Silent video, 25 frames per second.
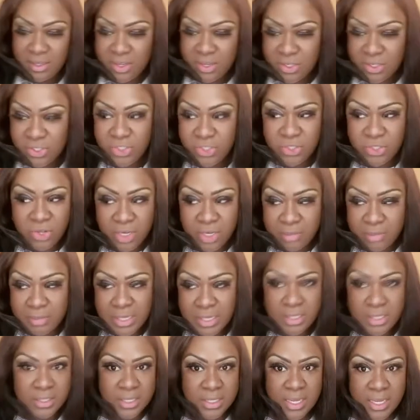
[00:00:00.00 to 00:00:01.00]
a short
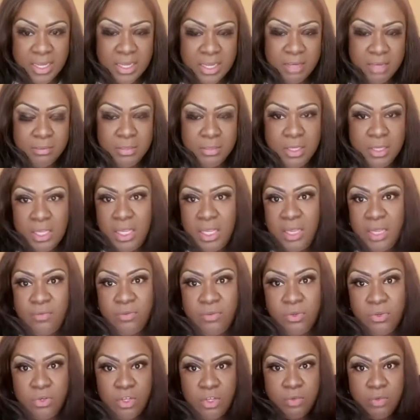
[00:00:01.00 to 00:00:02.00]
amount of time if
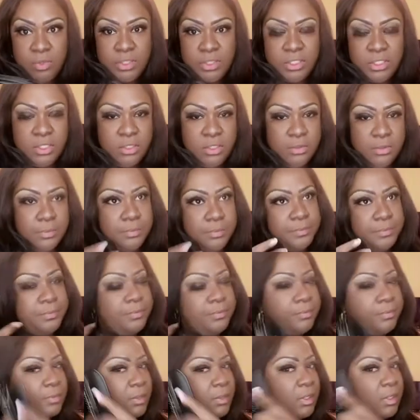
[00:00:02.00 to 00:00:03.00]
you know what to do.
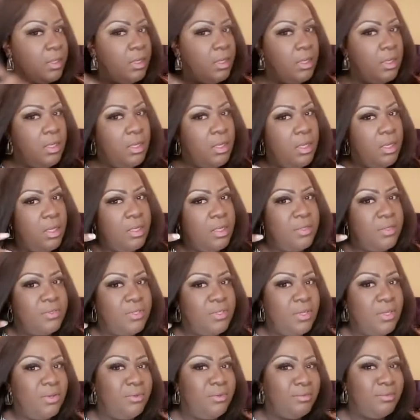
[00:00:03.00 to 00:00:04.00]

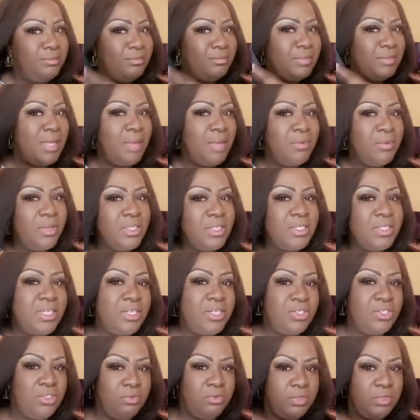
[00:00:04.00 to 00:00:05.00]
So I'm going to
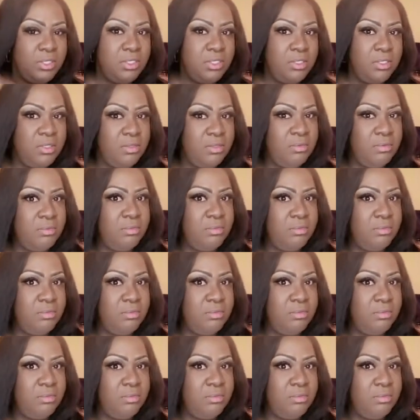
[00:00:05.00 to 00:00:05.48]
teach you what to do,